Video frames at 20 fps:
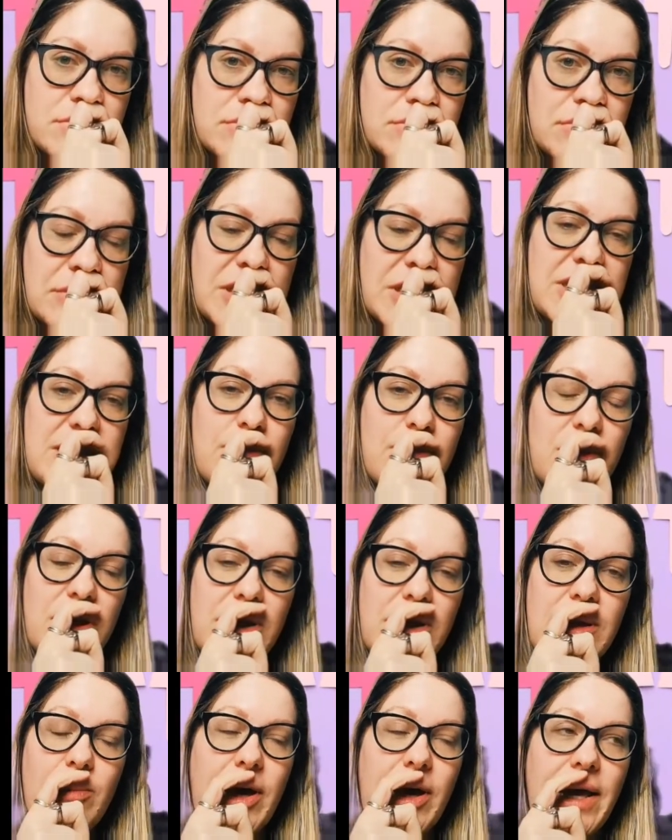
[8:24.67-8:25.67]
Typically
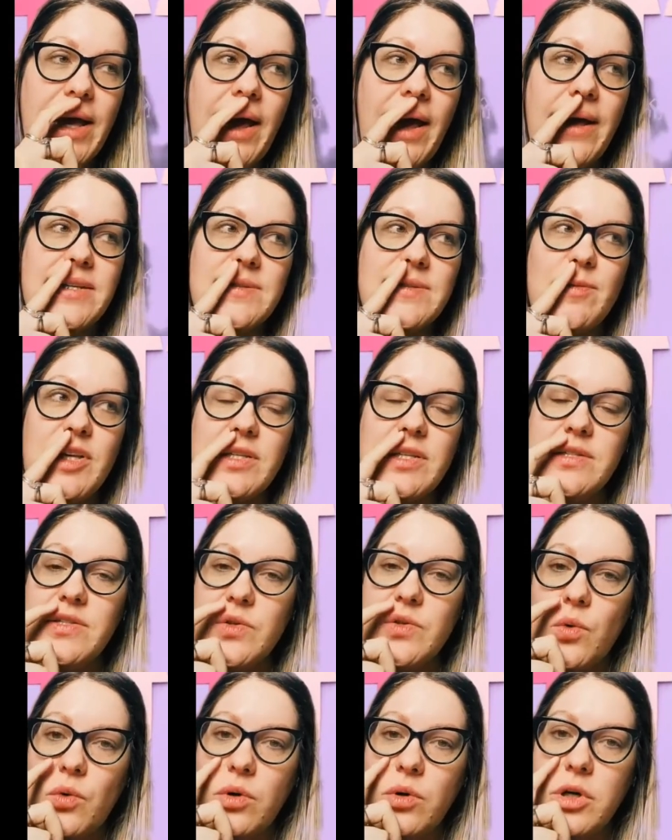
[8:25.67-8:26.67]
by husbands
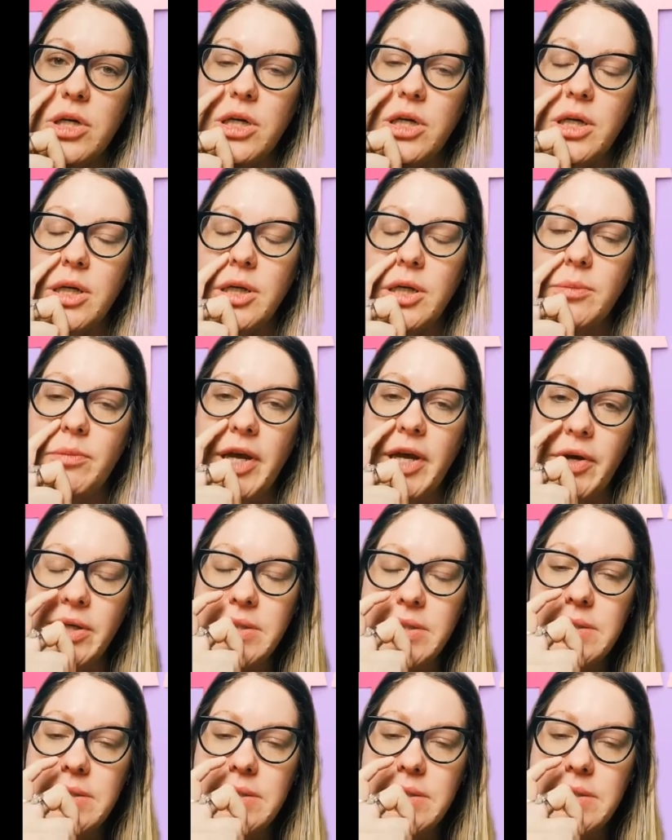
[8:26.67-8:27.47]
or parents.